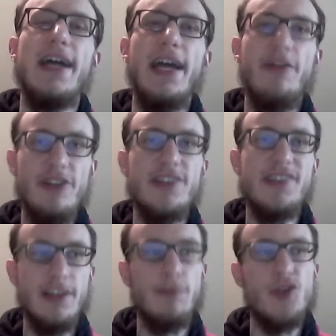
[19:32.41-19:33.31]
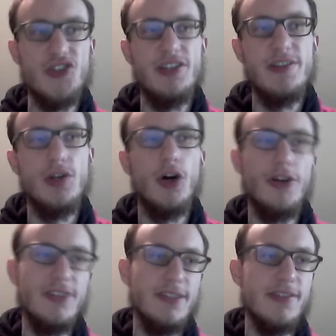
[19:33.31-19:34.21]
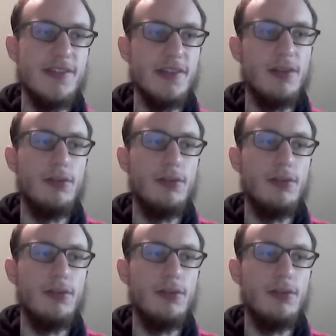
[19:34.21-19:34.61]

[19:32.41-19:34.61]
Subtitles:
every single person in the audience